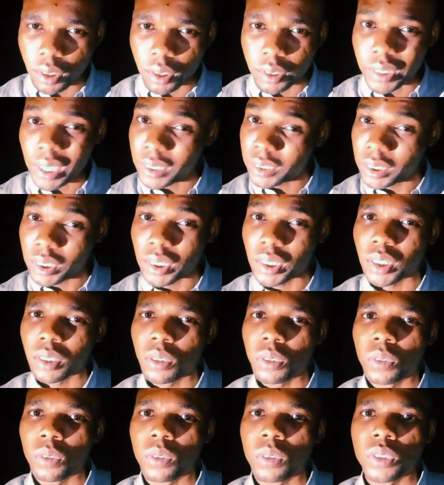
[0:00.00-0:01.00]
That is the
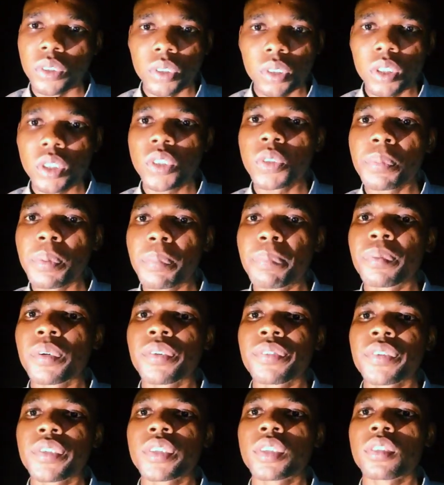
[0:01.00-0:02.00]
goal. You need to be
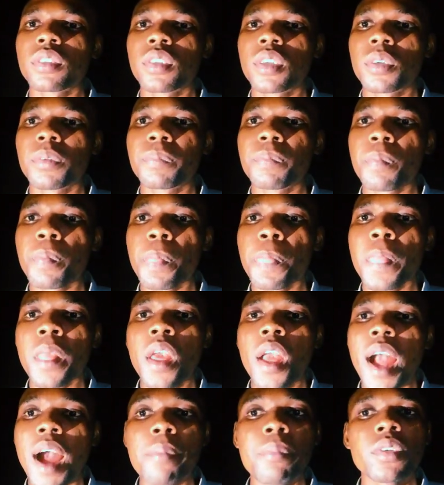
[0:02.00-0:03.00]
professional,
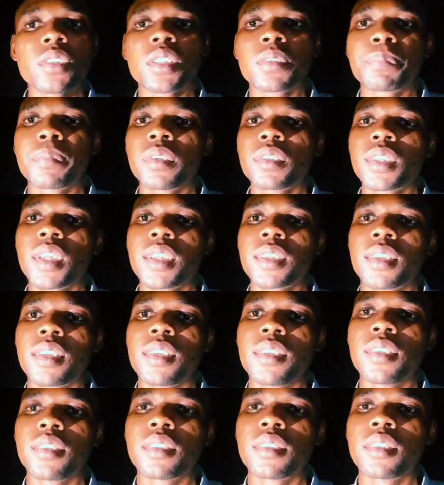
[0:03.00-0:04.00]
and most
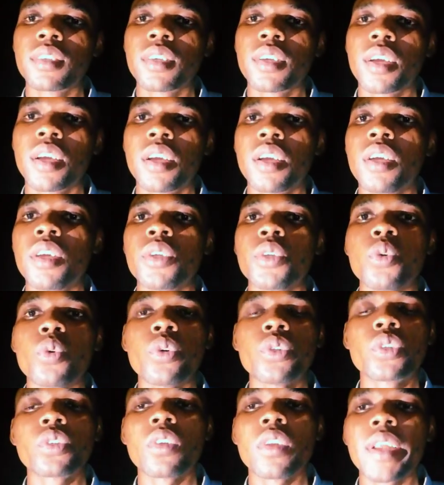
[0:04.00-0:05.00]
importantly, you
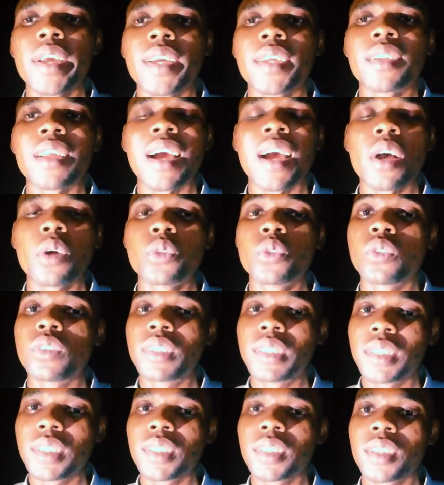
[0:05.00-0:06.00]
also learn how to
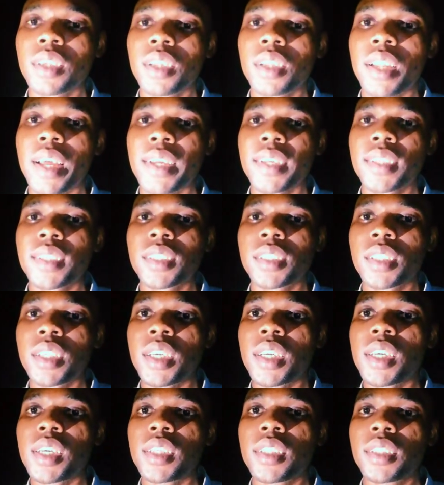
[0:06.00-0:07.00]
think like
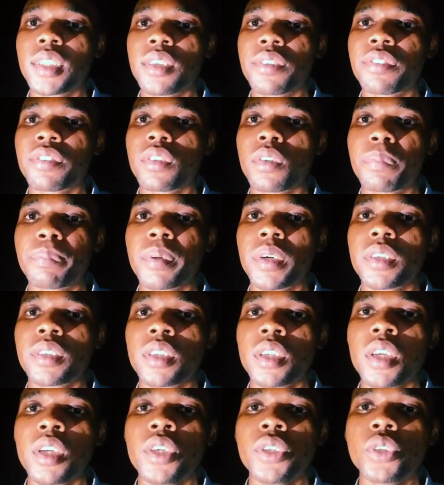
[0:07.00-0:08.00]
a developer.
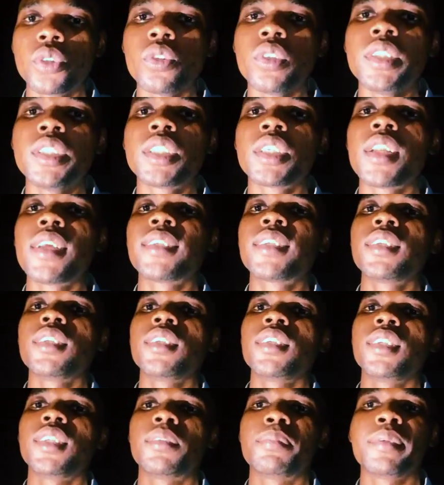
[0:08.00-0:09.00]
So each
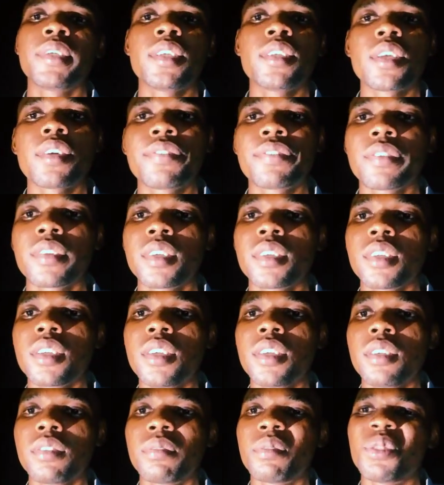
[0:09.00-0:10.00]
lesson is beginner
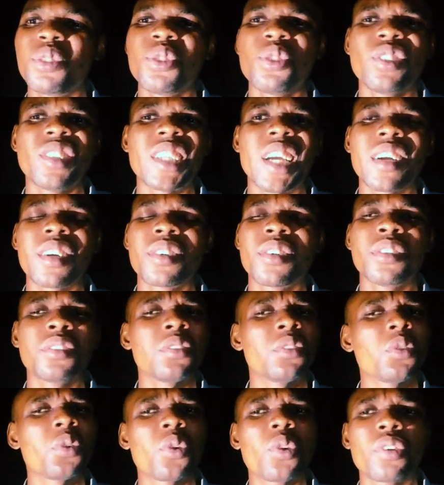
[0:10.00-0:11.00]
friendly, no
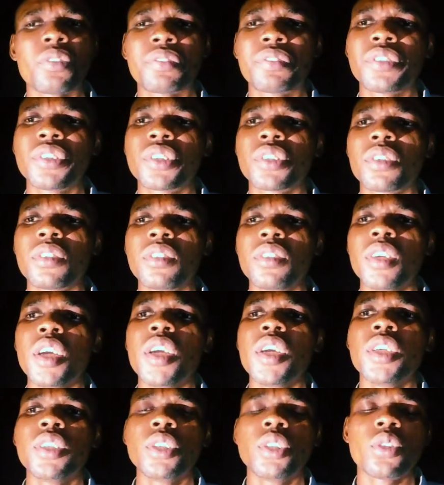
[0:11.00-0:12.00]
jargon, no confusion,
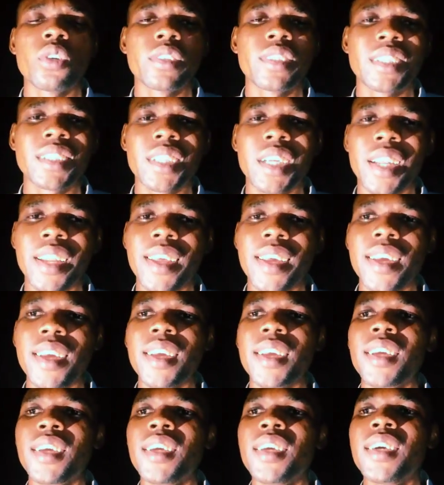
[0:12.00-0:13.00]
just
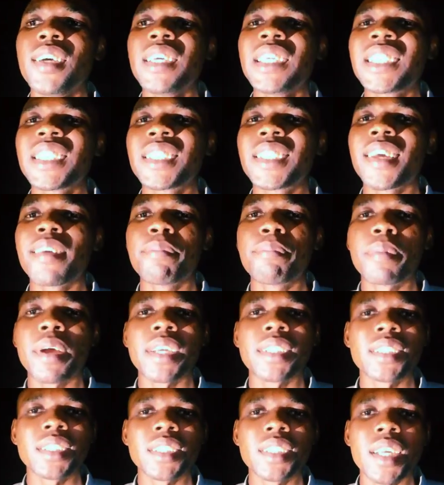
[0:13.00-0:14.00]
clear step by
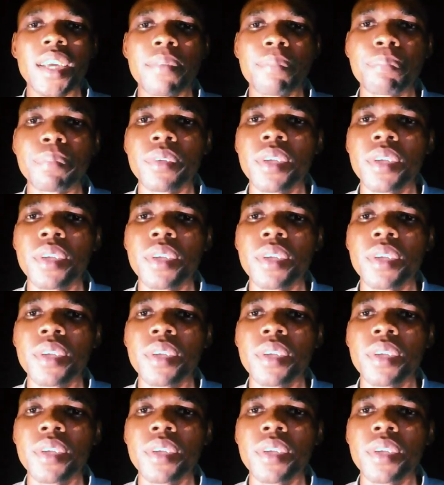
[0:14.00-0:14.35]
step